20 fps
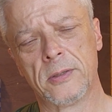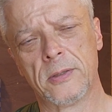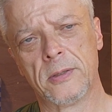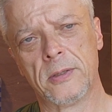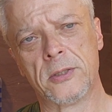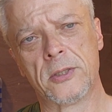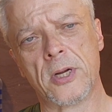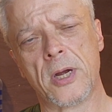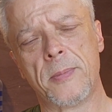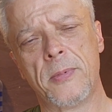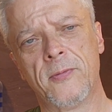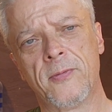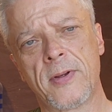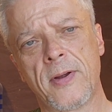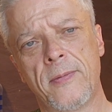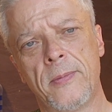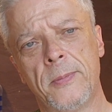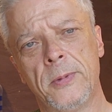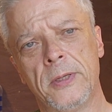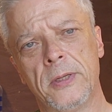the job of
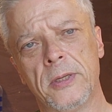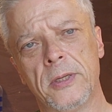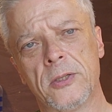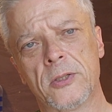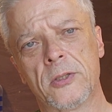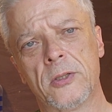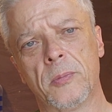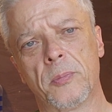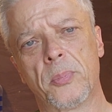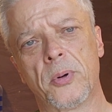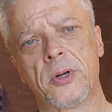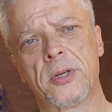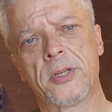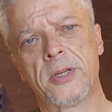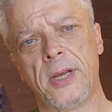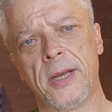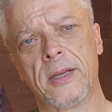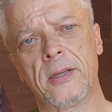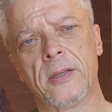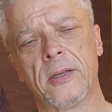government is to
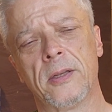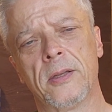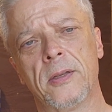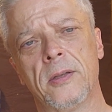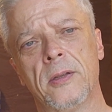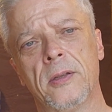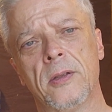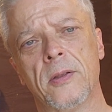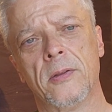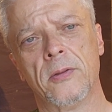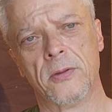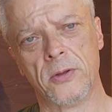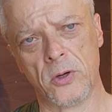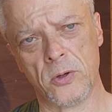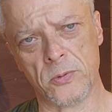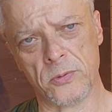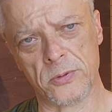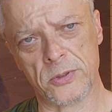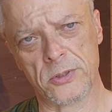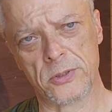protect
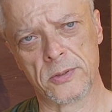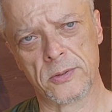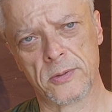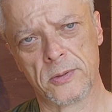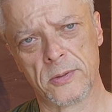those,